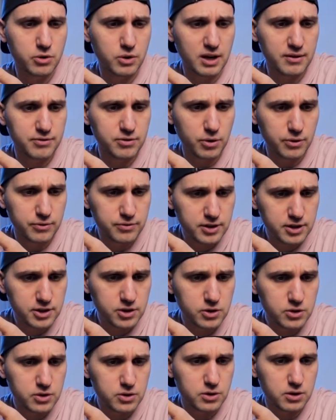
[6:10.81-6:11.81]
You have your
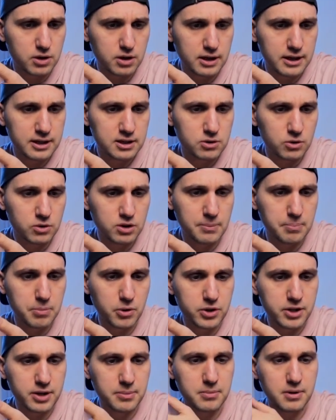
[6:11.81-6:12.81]
video, and on the
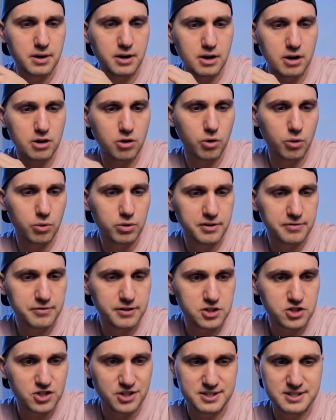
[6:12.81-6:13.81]
bottom are all the
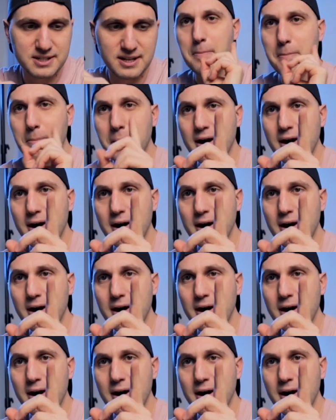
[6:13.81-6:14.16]
features.